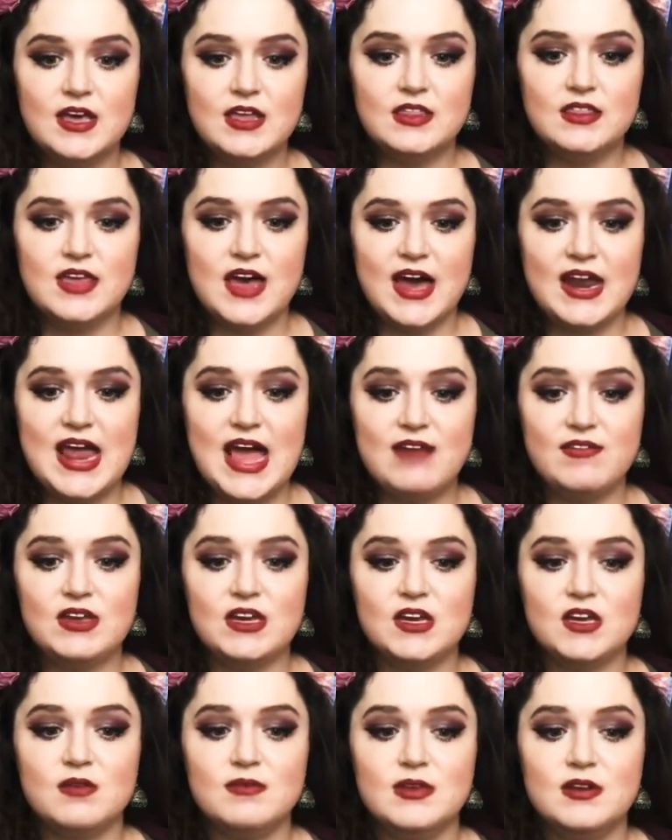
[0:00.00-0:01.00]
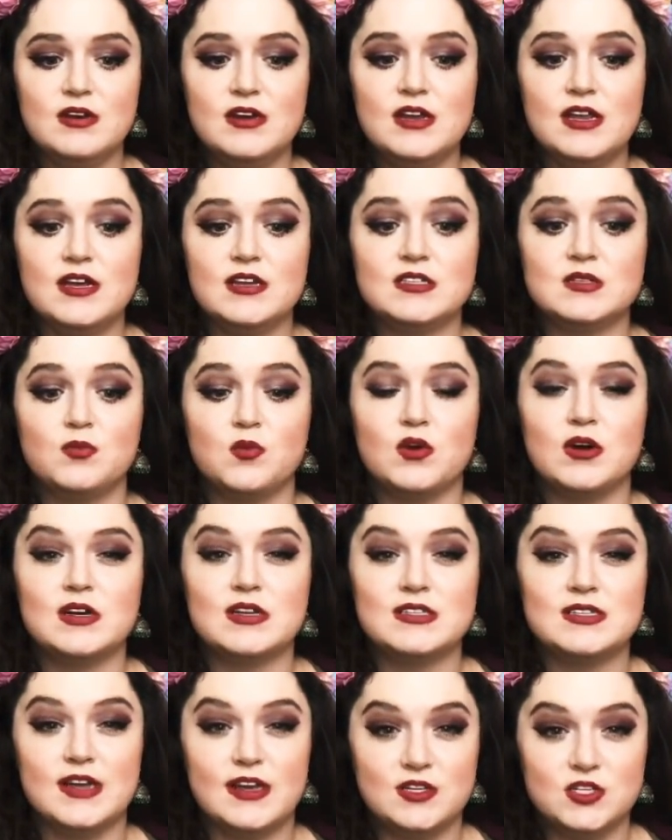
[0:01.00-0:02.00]
that having a community is more
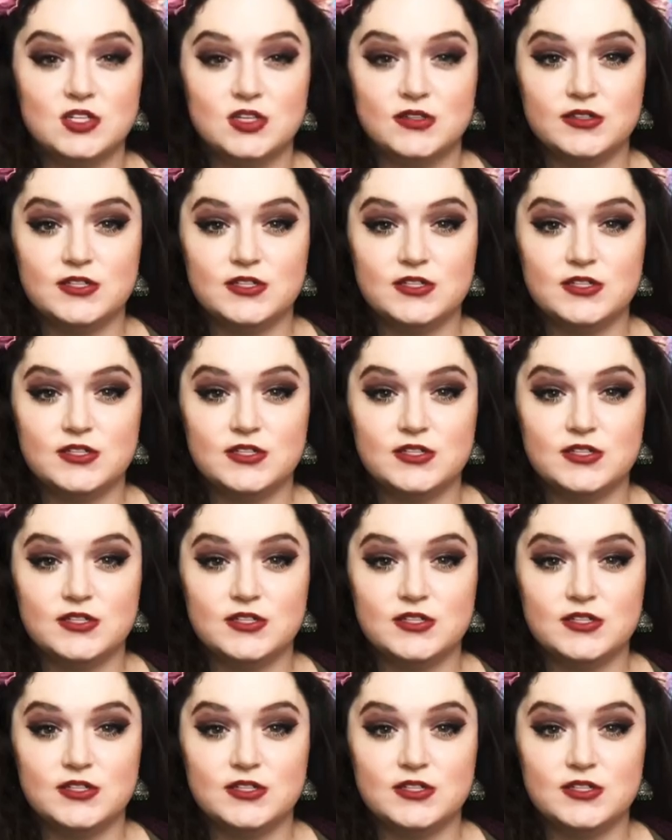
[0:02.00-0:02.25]
essential